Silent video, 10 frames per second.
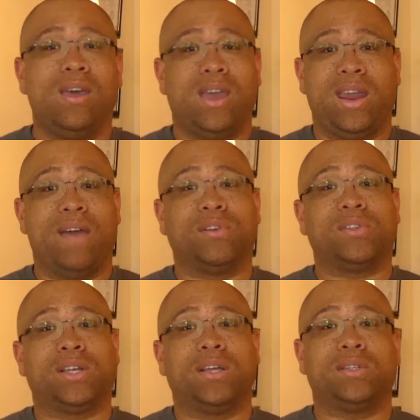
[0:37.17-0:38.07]
and ever
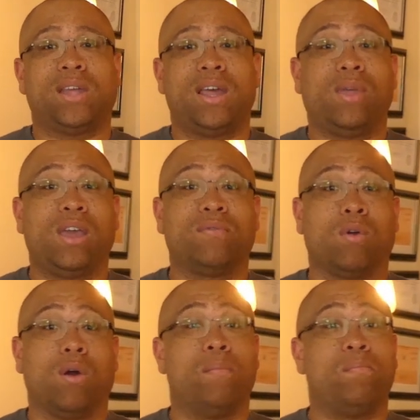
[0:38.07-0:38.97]
since then they've
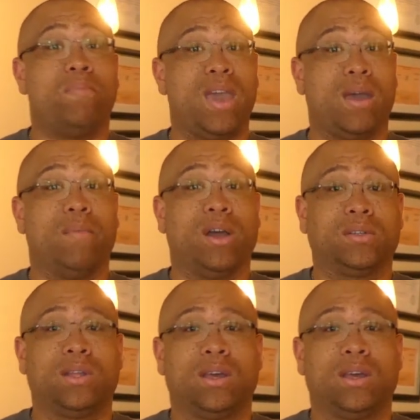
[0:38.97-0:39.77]
grown big amongst the